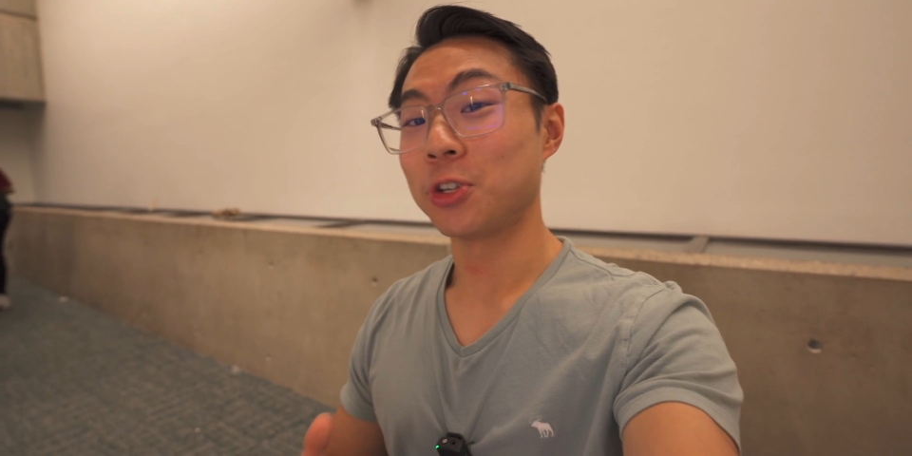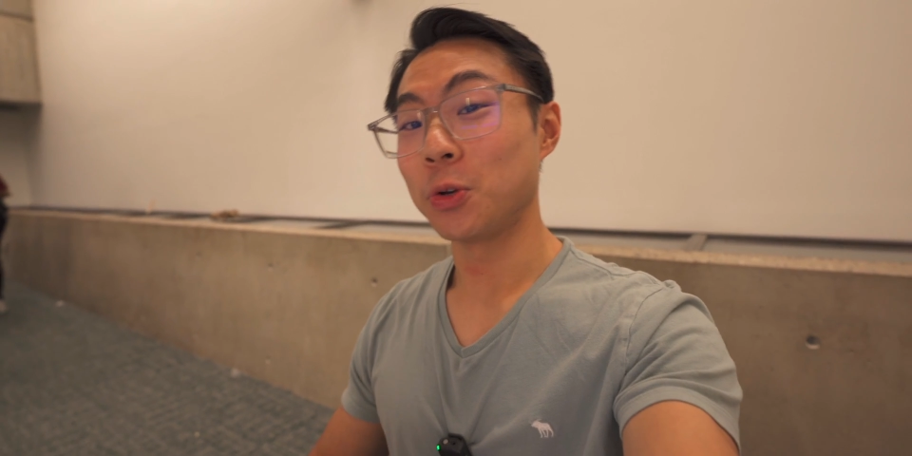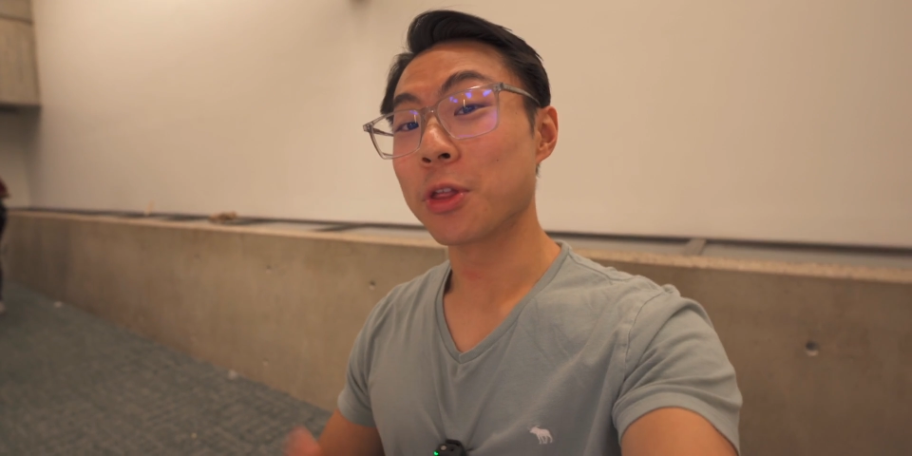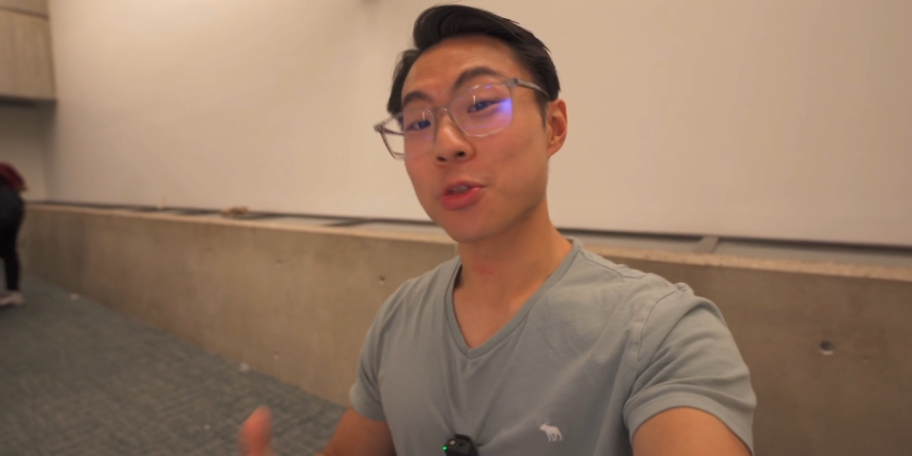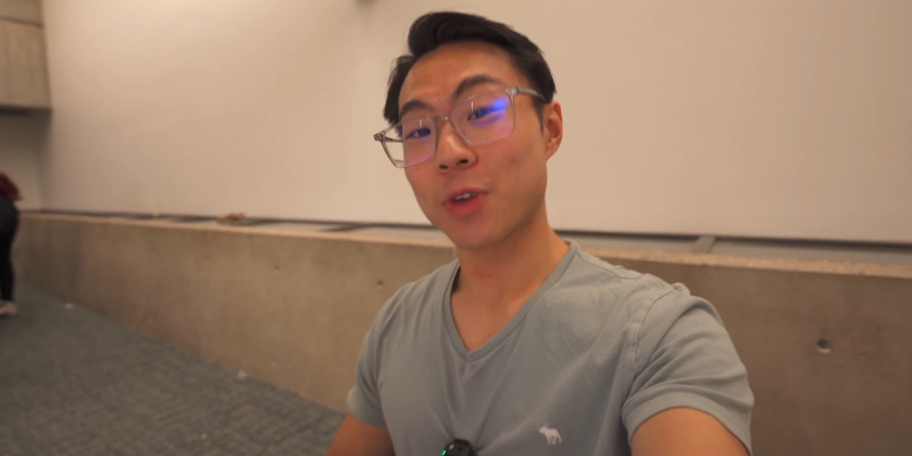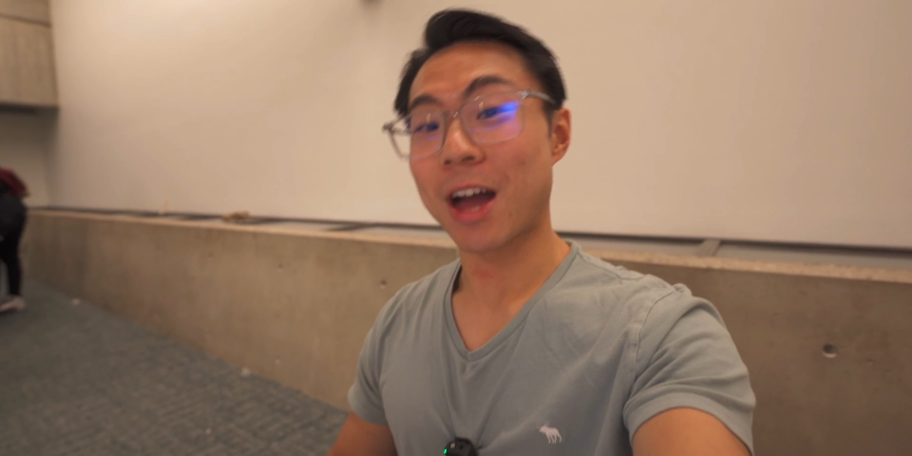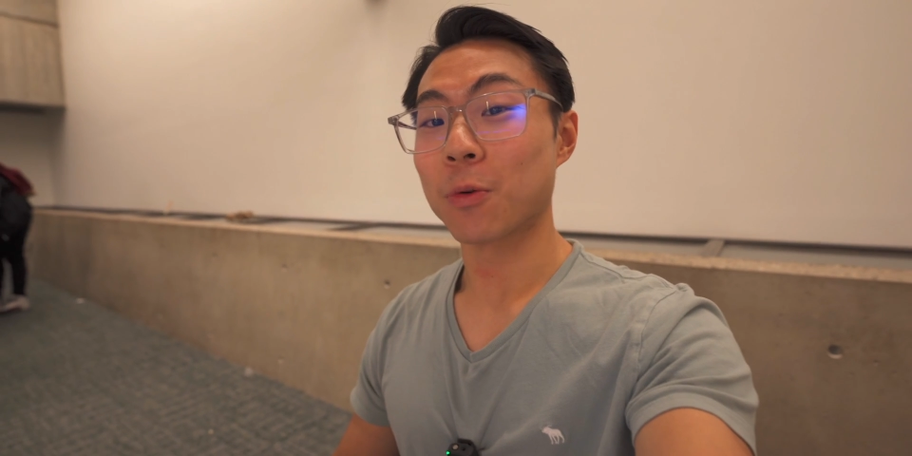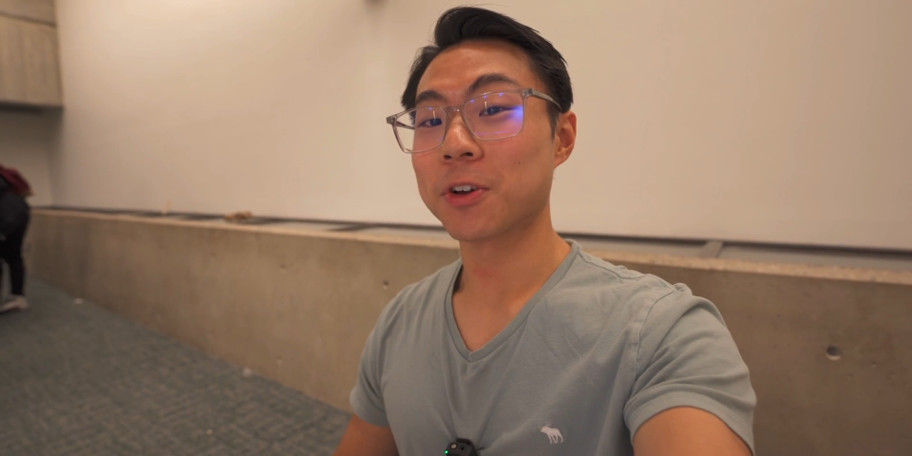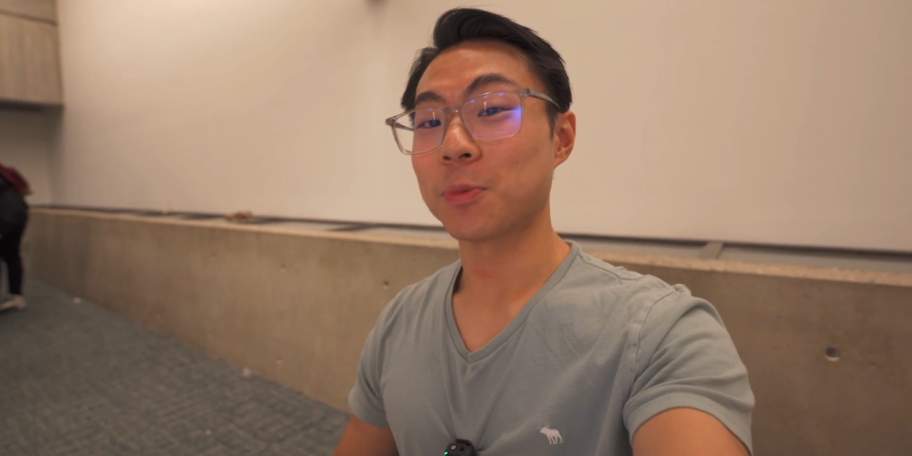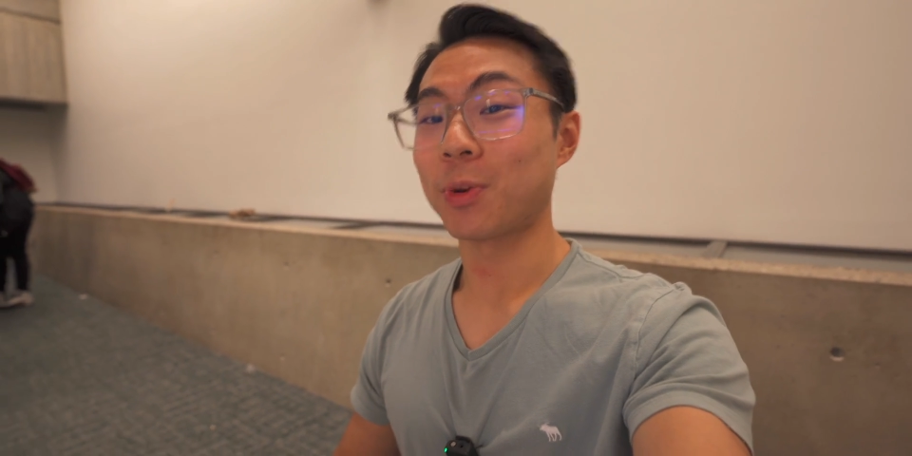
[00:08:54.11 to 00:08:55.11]
two to three
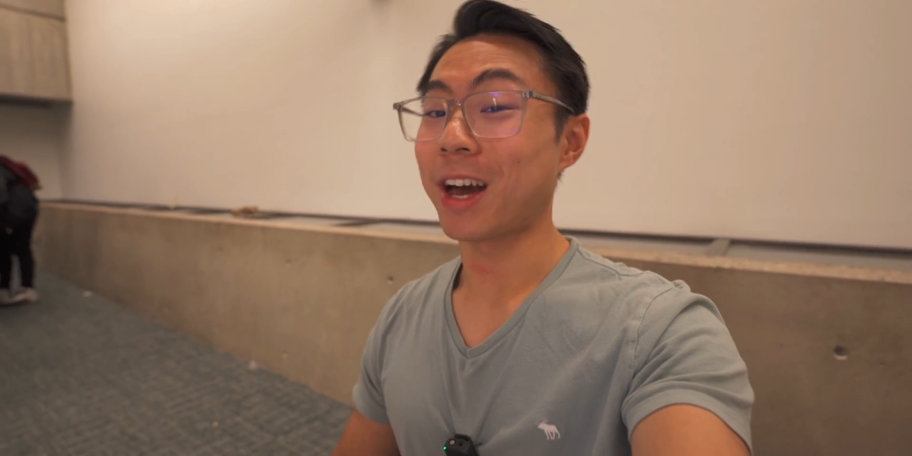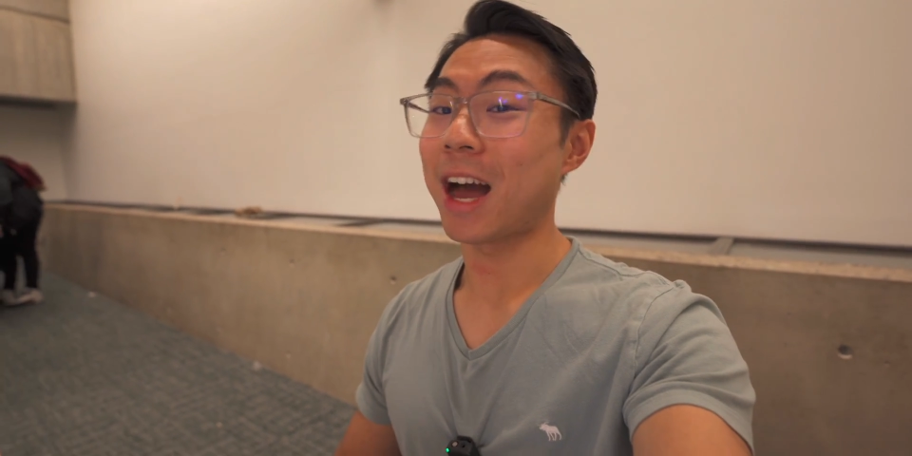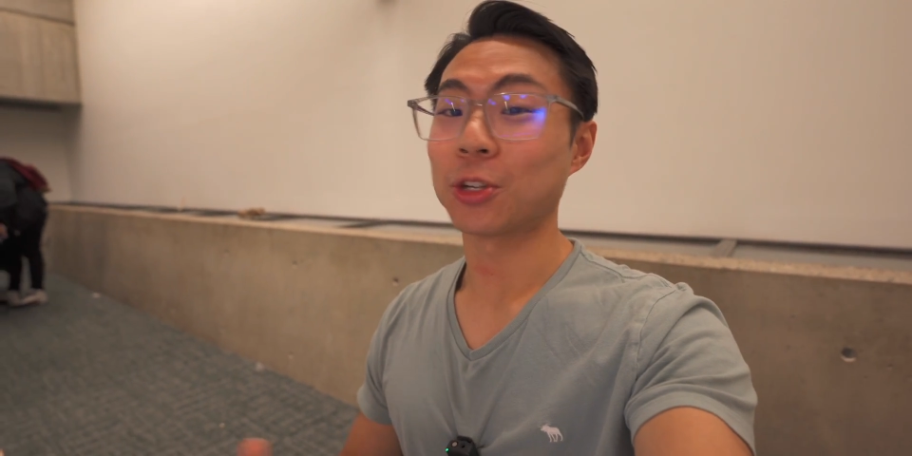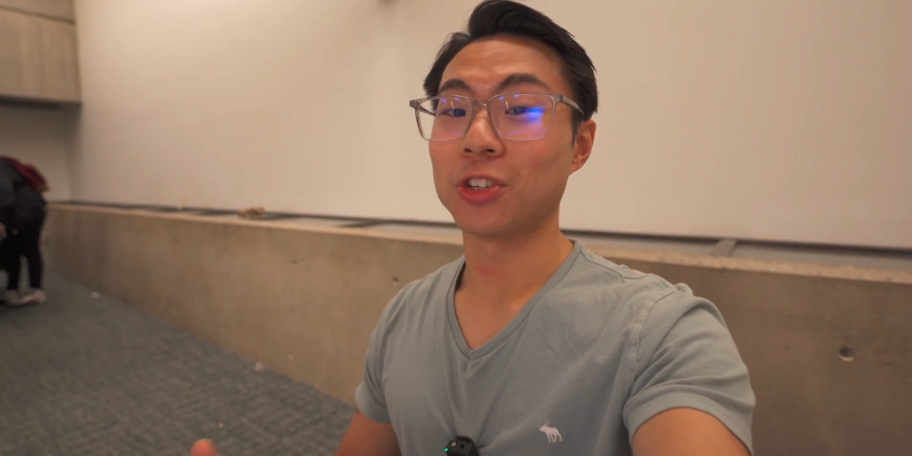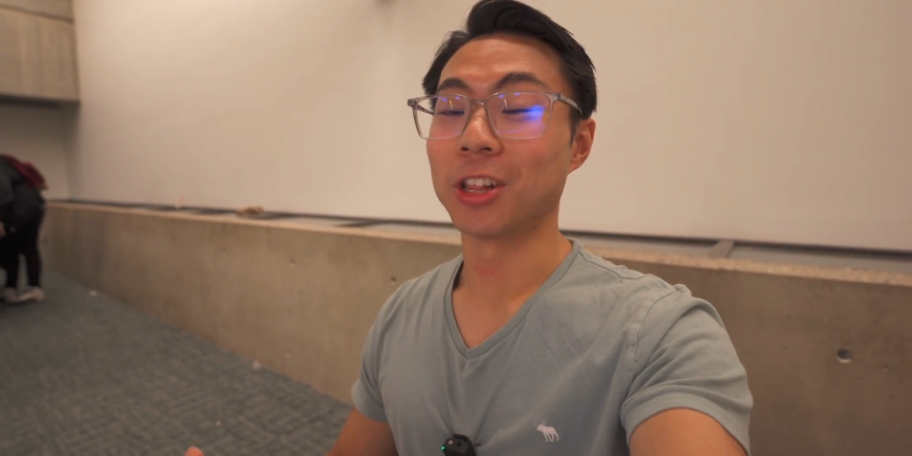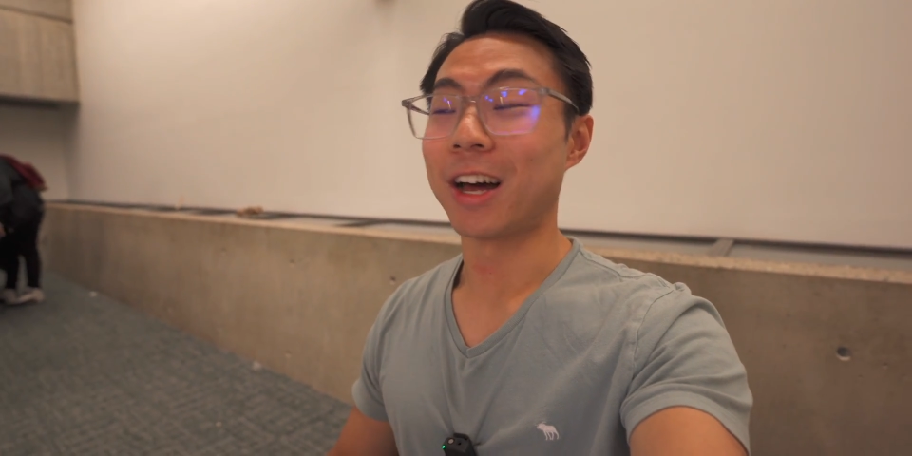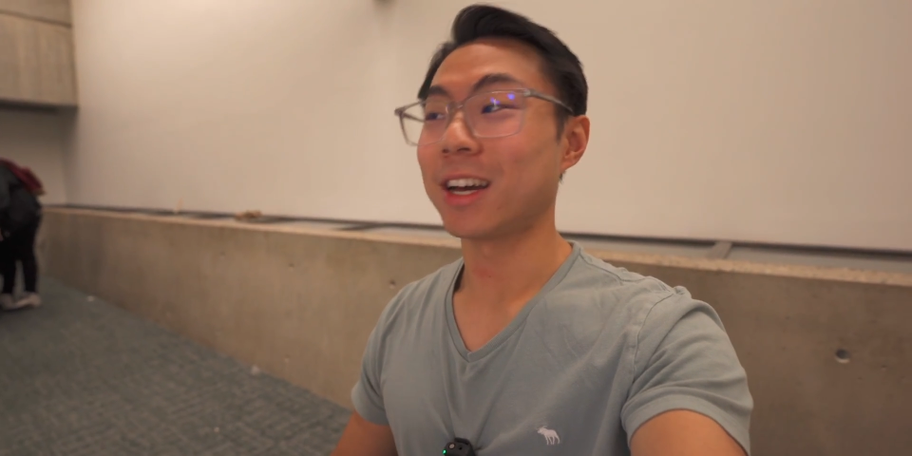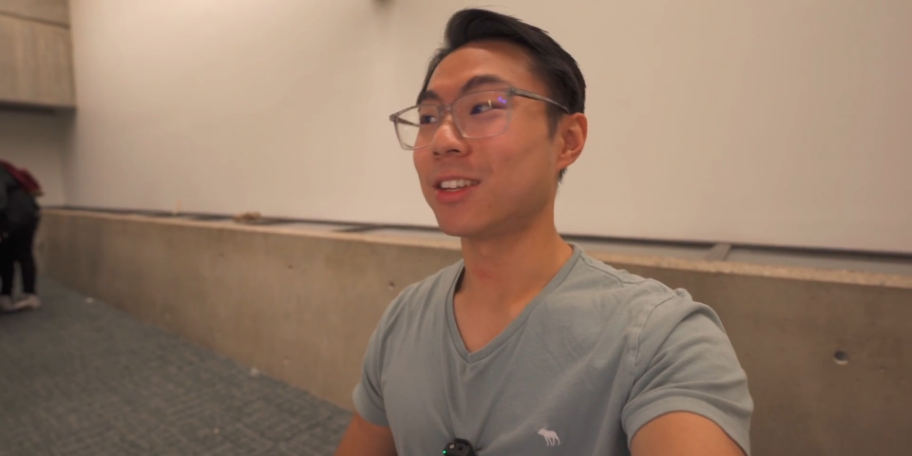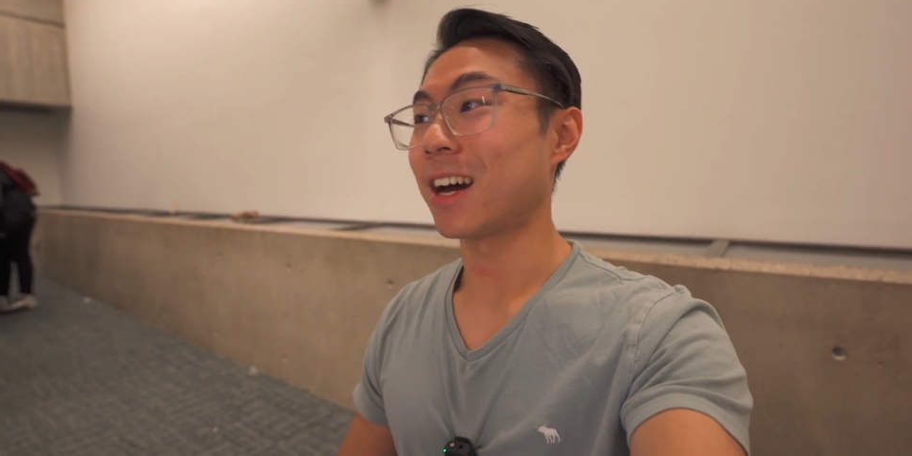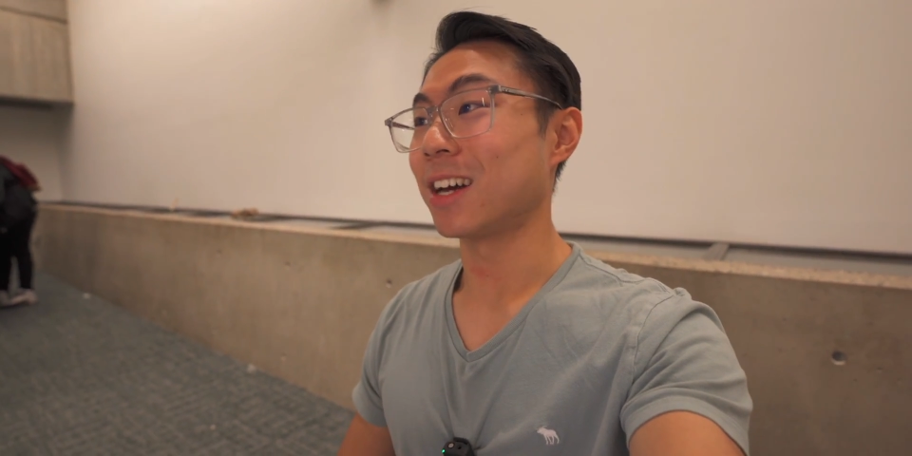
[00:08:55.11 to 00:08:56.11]
hours, but I actually lied.